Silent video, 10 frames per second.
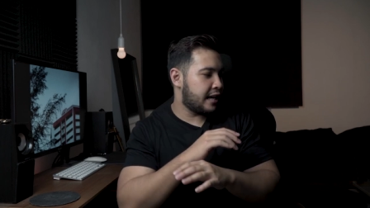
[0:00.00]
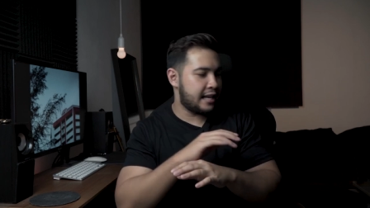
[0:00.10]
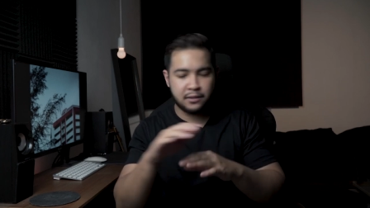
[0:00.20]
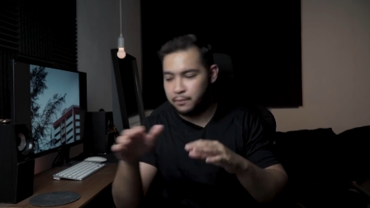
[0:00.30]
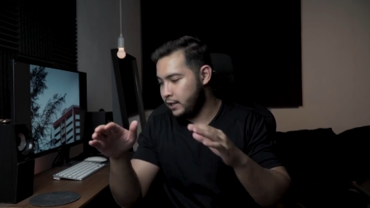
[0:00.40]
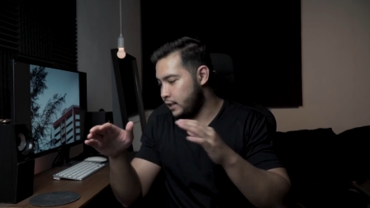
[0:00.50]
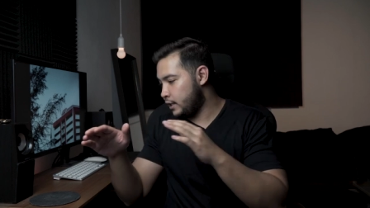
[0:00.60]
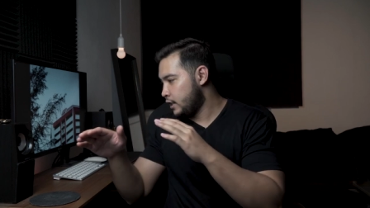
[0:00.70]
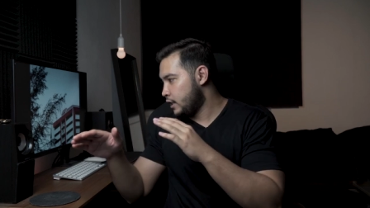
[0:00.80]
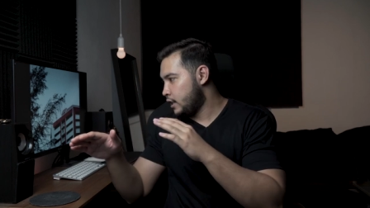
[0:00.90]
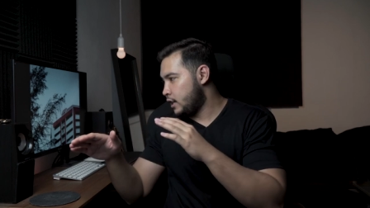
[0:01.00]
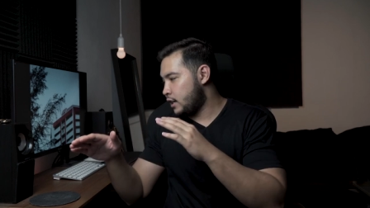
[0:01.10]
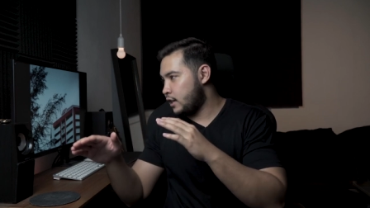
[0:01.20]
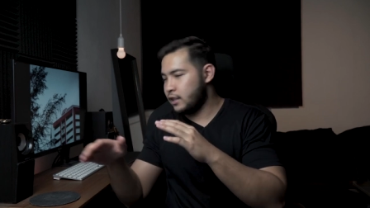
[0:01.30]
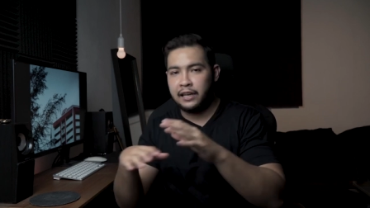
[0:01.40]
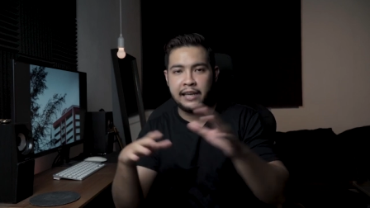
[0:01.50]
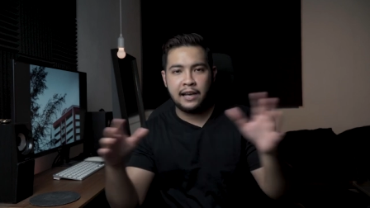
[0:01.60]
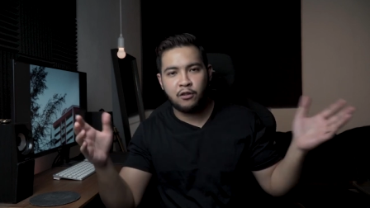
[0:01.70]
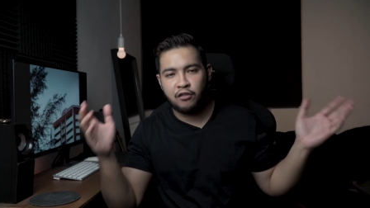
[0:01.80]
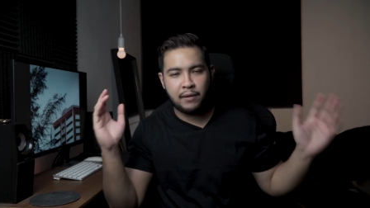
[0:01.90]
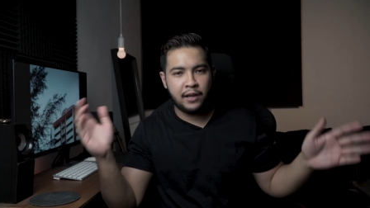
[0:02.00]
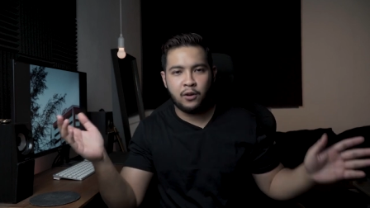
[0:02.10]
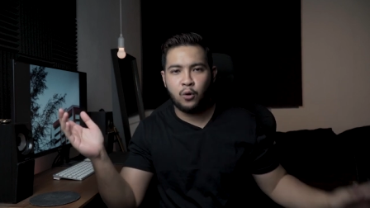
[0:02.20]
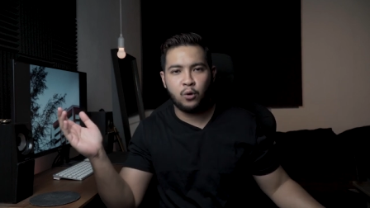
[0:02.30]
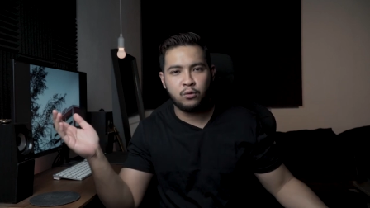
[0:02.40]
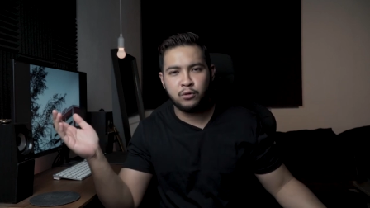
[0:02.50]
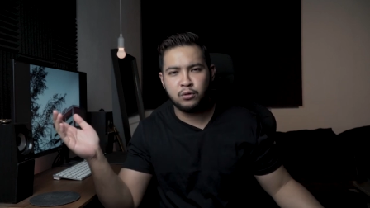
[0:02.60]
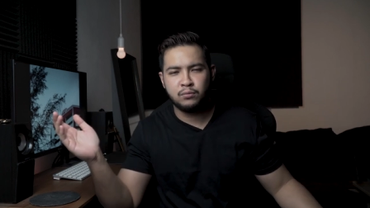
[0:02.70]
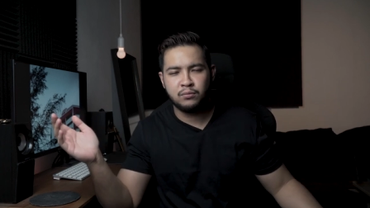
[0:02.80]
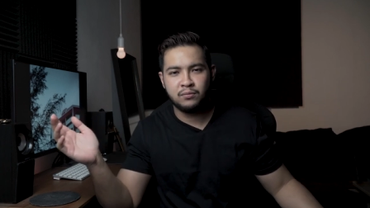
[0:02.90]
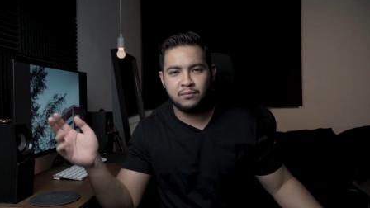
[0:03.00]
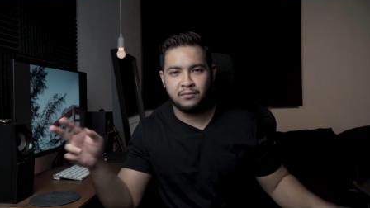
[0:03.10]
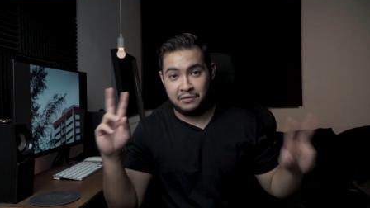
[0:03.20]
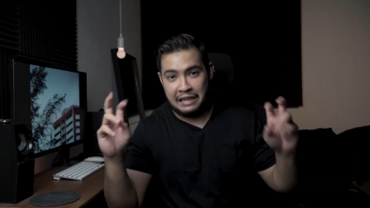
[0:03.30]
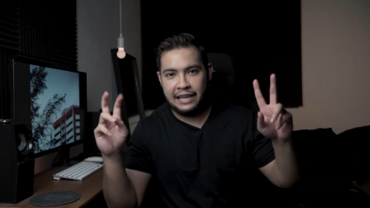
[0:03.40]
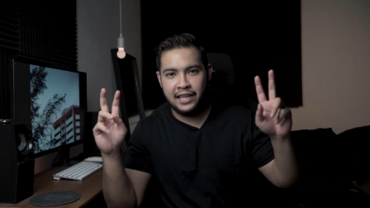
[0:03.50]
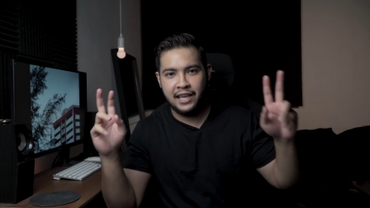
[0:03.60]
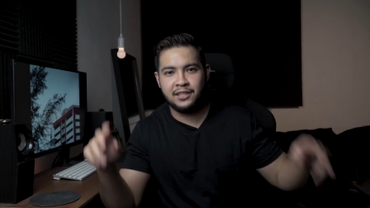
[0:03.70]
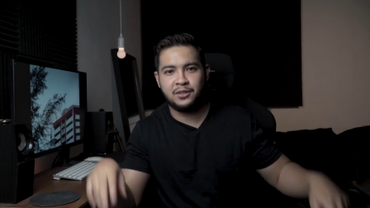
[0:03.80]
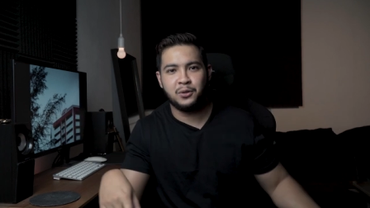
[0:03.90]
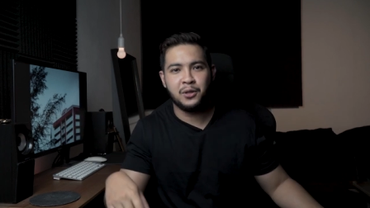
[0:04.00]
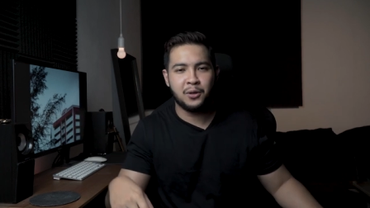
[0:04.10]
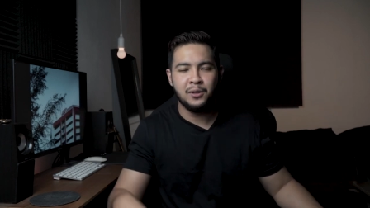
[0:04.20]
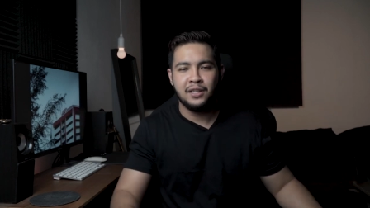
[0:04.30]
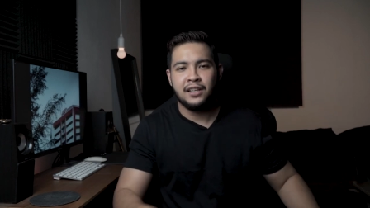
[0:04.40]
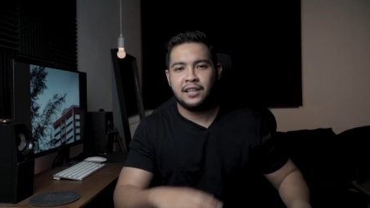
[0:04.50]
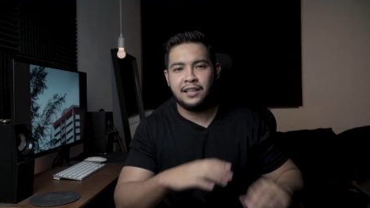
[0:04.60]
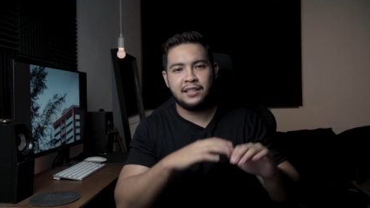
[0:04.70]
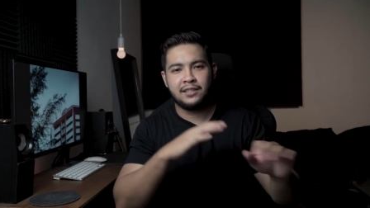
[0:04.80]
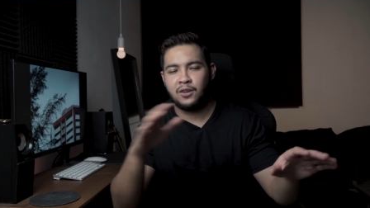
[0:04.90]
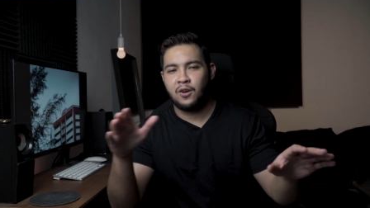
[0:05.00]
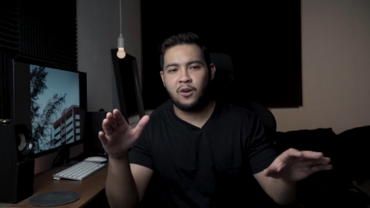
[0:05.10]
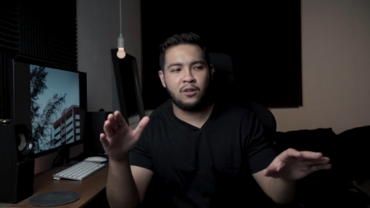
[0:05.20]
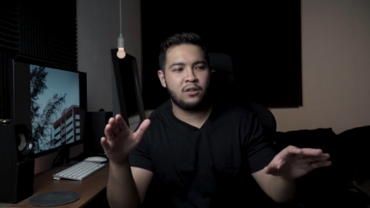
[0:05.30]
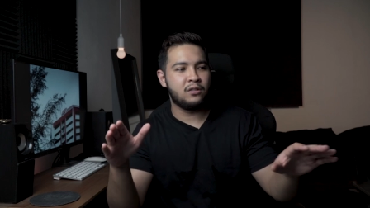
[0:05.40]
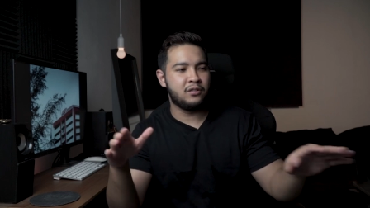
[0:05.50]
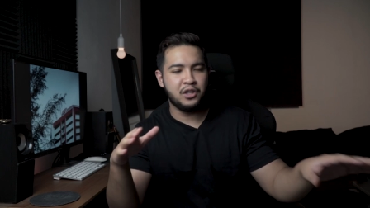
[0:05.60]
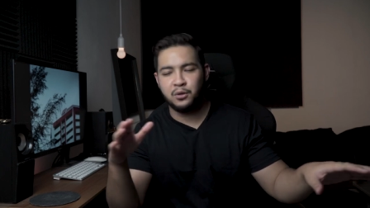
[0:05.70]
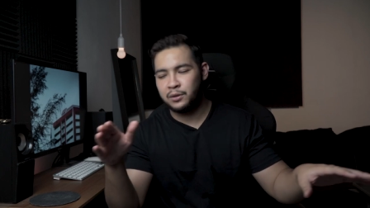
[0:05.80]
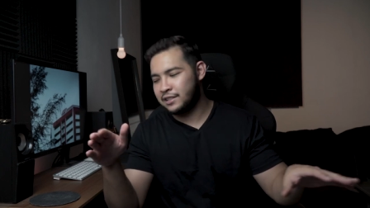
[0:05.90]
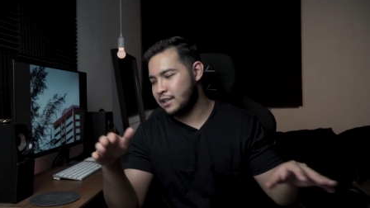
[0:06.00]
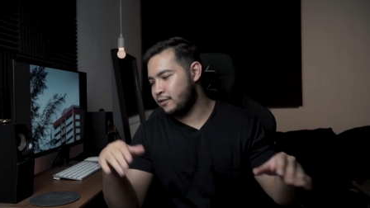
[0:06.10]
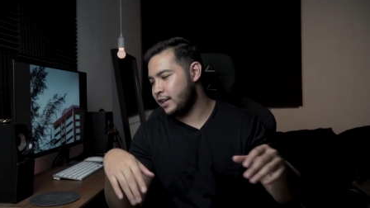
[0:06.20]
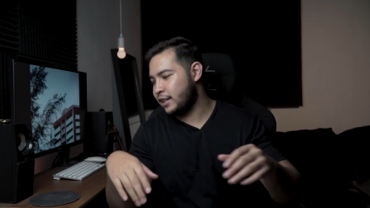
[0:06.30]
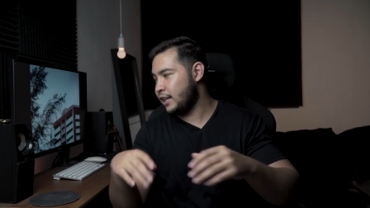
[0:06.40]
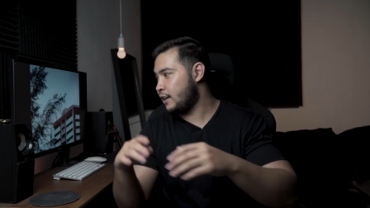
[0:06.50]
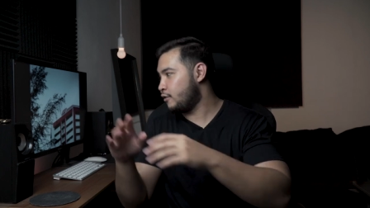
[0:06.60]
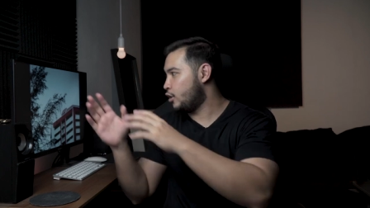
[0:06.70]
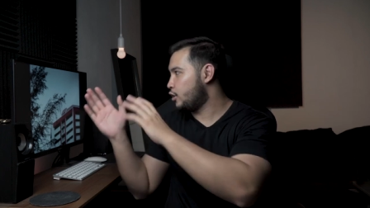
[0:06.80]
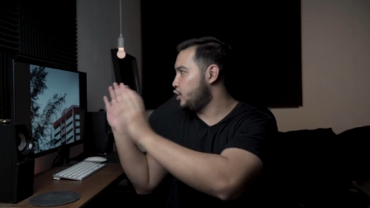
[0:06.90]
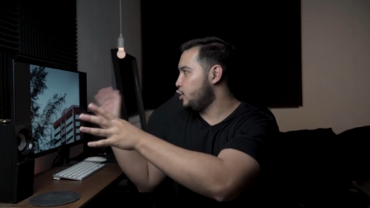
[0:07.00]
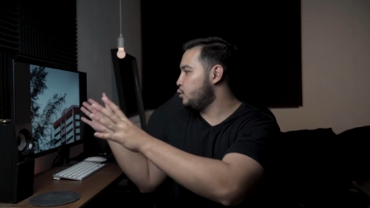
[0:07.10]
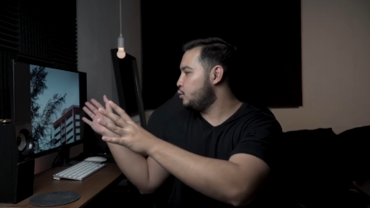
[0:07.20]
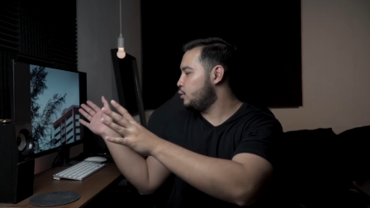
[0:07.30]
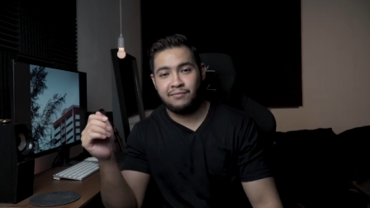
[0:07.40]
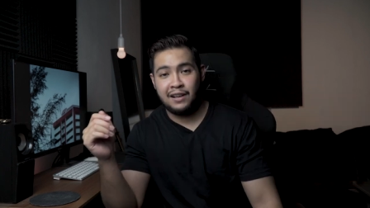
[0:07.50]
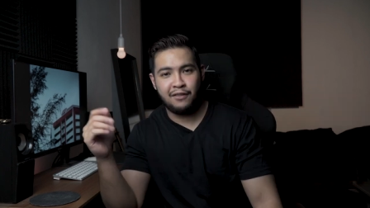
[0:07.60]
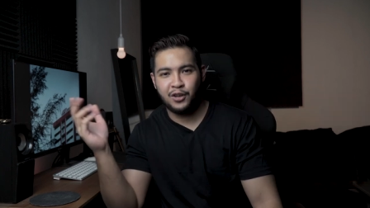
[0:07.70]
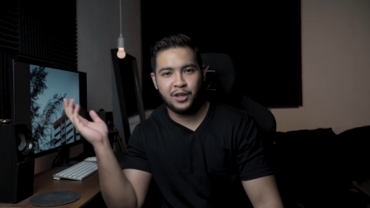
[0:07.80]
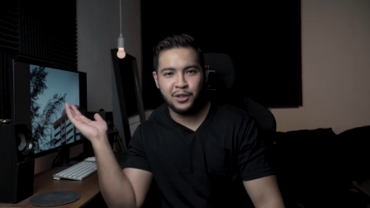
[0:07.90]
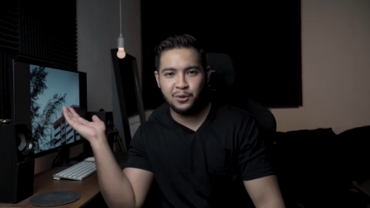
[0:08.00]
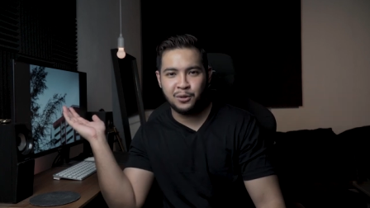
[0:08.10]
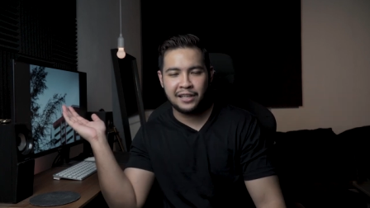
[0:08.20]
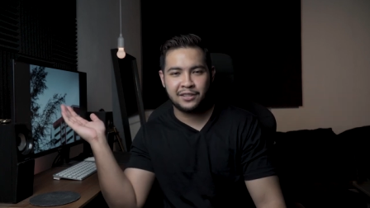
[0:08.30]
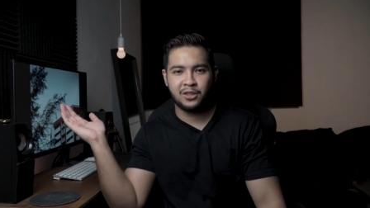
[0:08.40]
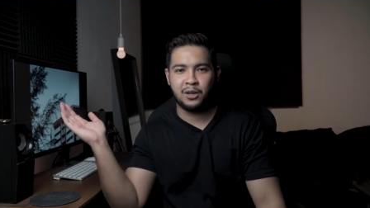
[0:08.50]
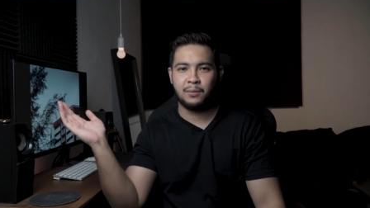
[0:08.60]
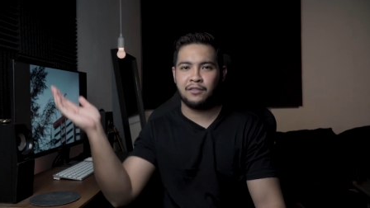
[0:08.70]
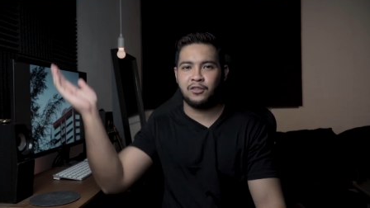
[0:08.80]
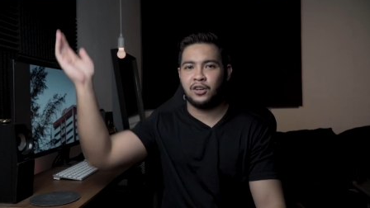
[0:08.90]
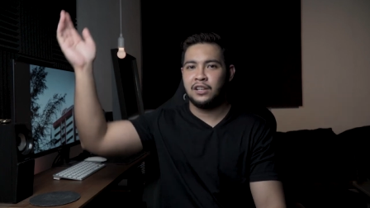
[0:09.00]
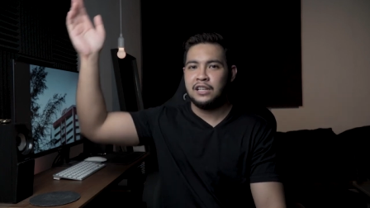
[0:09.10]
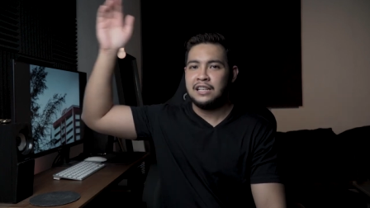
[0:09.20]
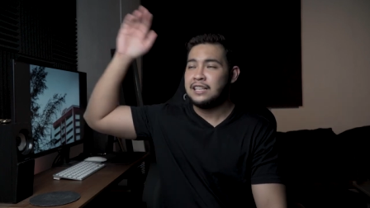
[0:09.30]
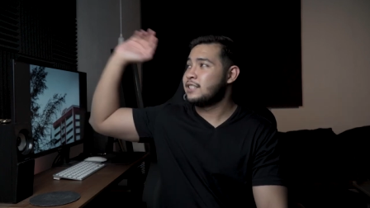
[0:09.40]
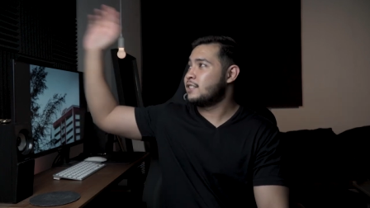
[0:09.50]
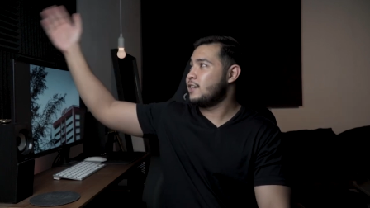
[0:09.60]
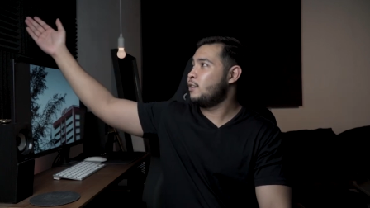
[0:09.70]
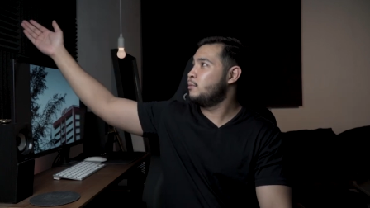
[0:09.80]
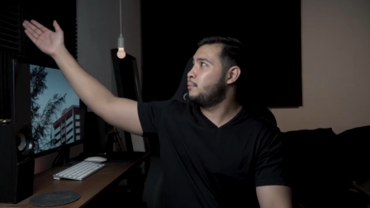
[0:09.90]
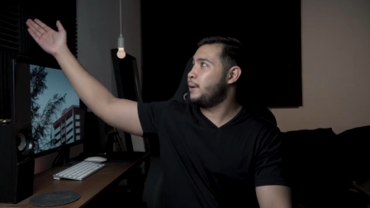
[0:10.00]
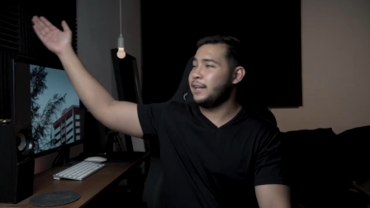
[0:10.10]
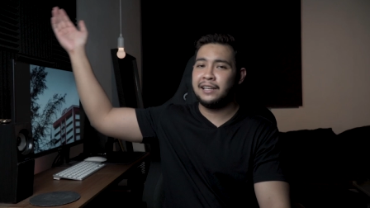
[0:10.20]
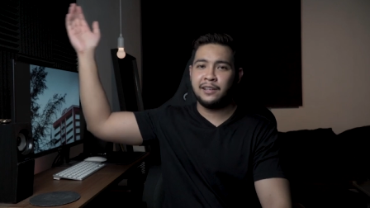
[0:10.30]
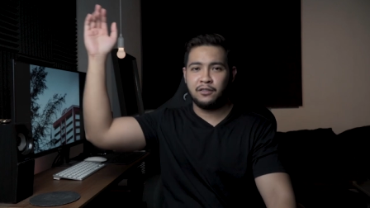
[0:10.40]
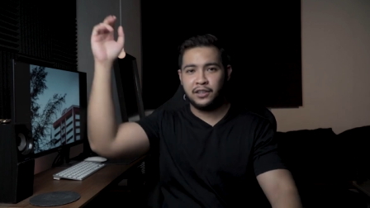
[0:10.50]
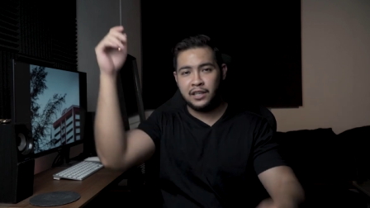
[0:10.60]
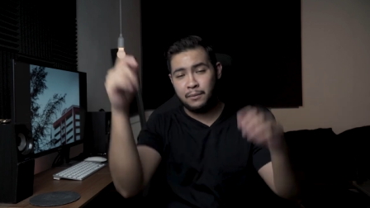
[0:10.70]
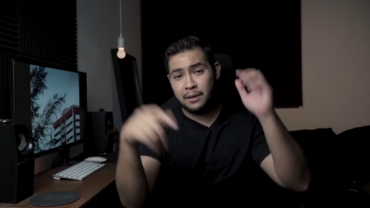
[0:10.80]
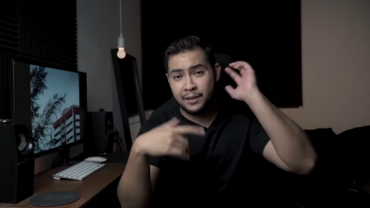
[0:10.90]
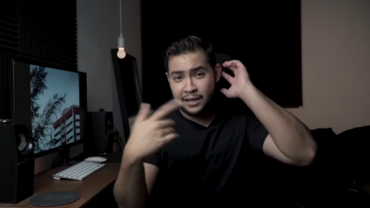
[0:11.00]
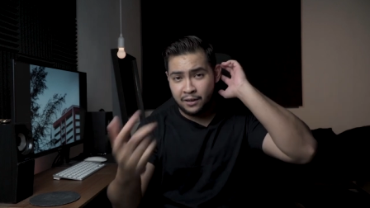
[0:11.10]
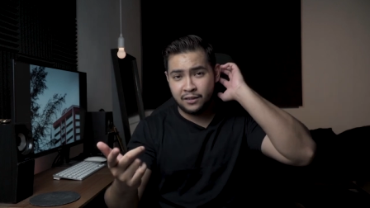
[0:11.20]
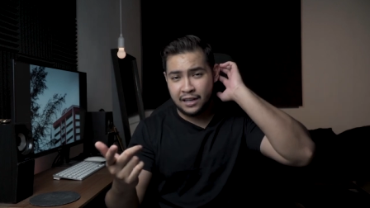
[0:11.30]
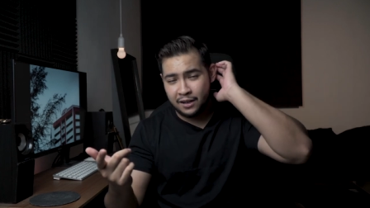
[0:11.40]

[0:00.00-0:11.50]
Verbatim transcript: has been the layout of my whole room, aka studio, is all new and stuff like that. I've got a new desktop. I've got sound paneling over here. Maybe I'll